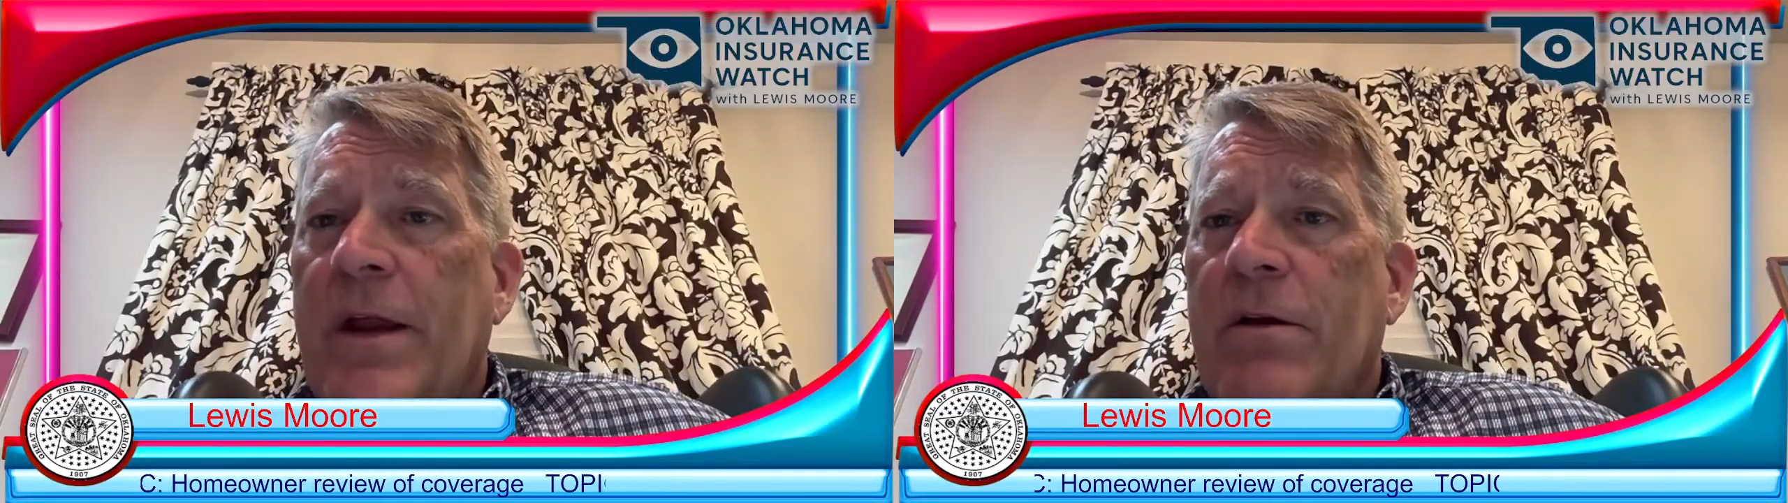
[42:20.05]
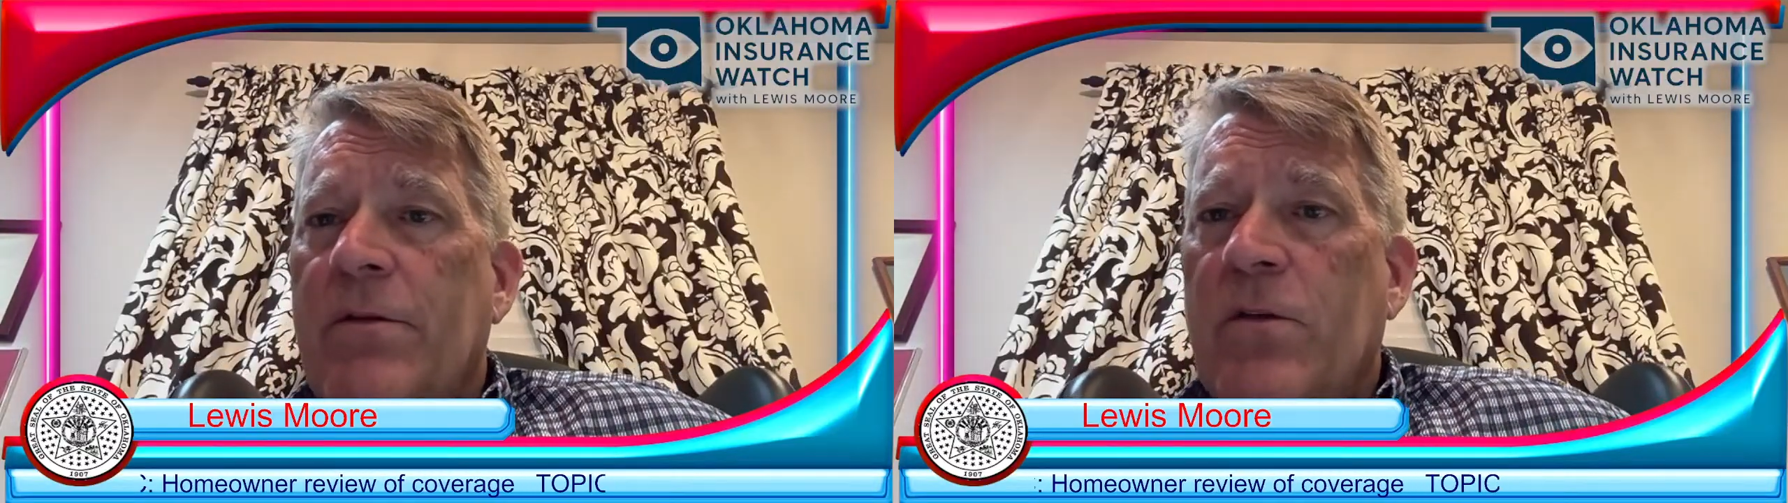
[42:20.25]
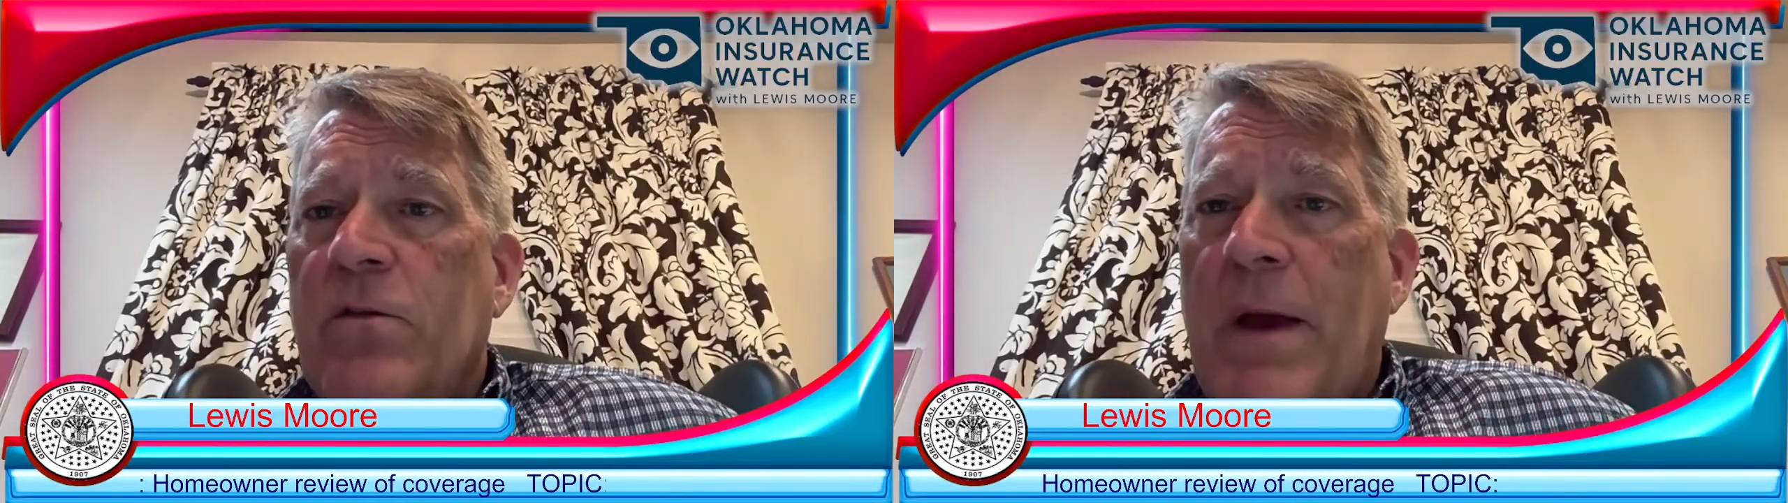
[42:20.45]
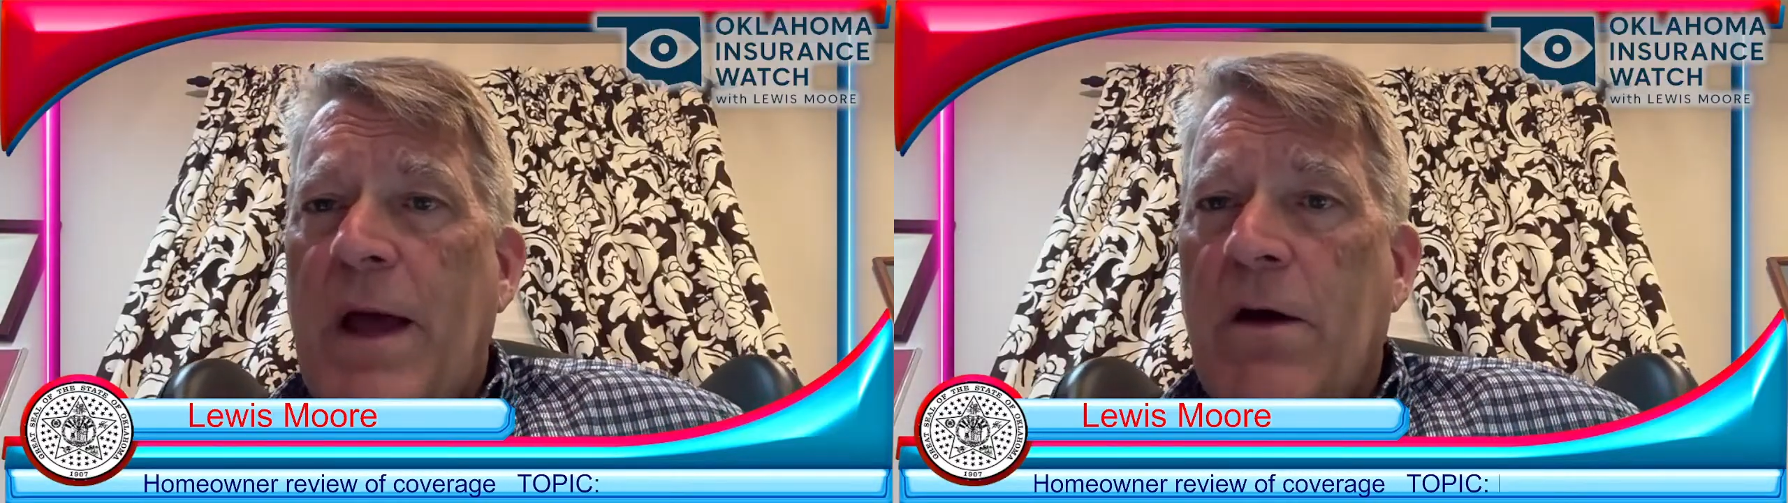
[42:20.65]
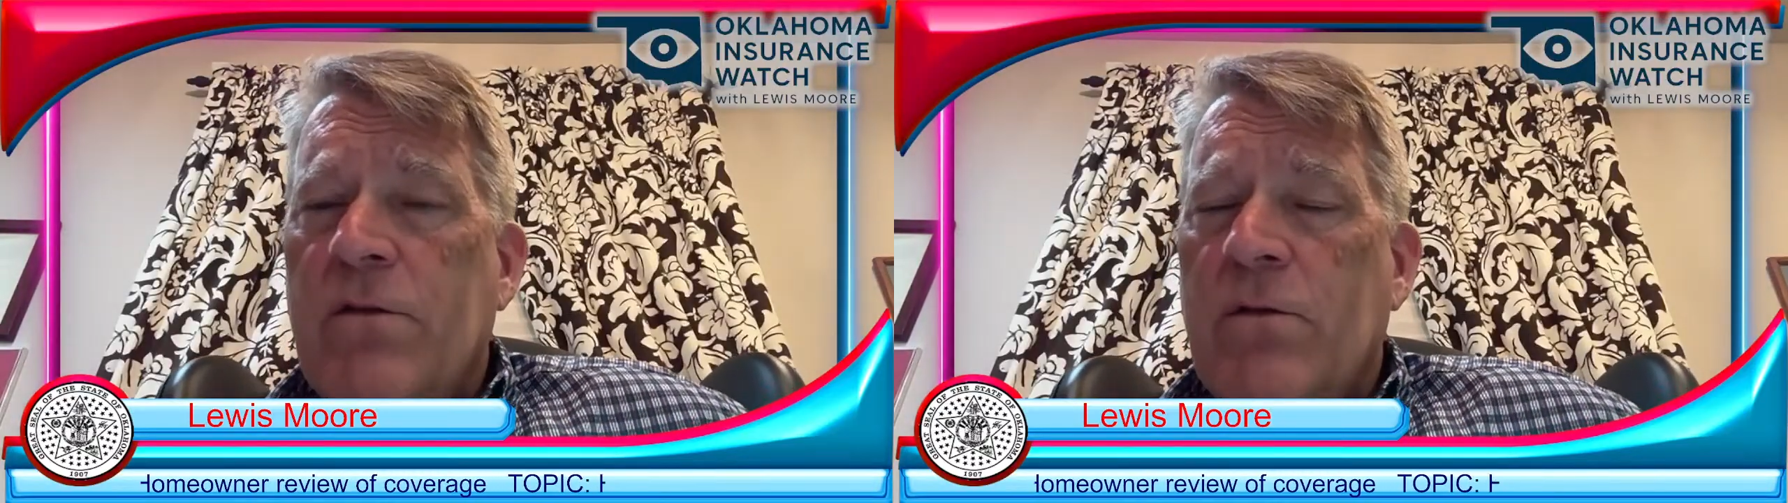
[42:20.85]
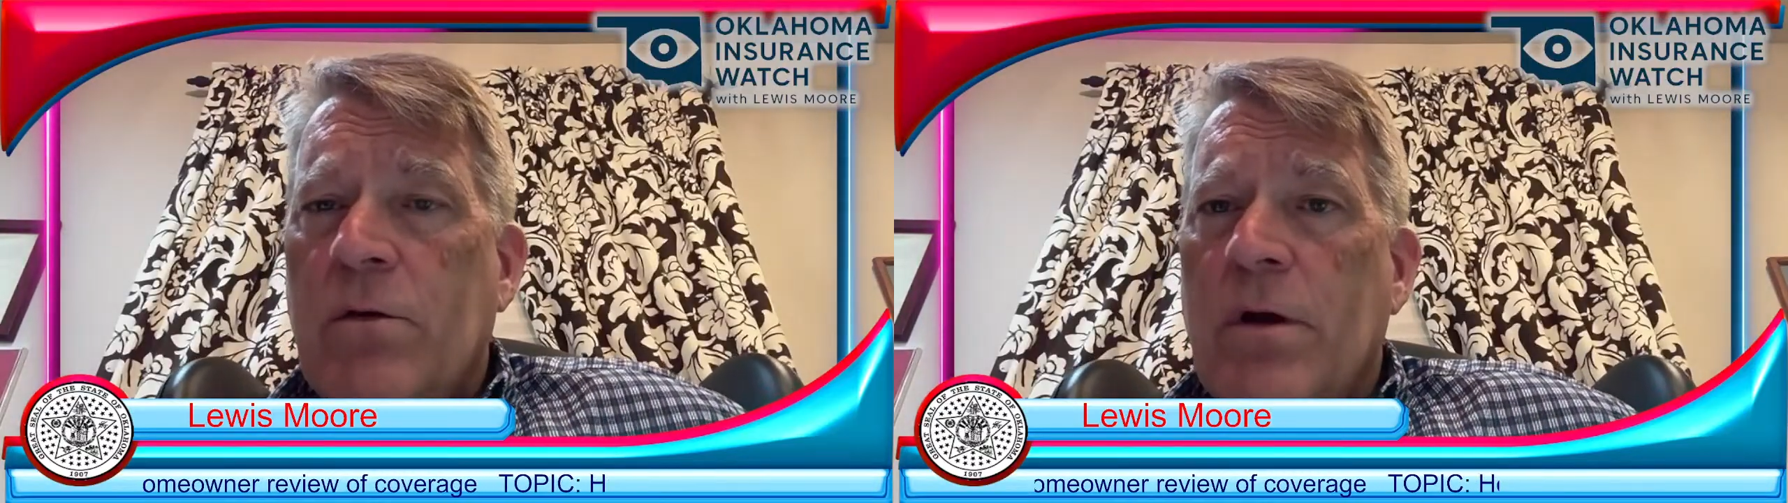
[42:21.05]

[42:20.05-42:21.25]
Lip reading: spouse or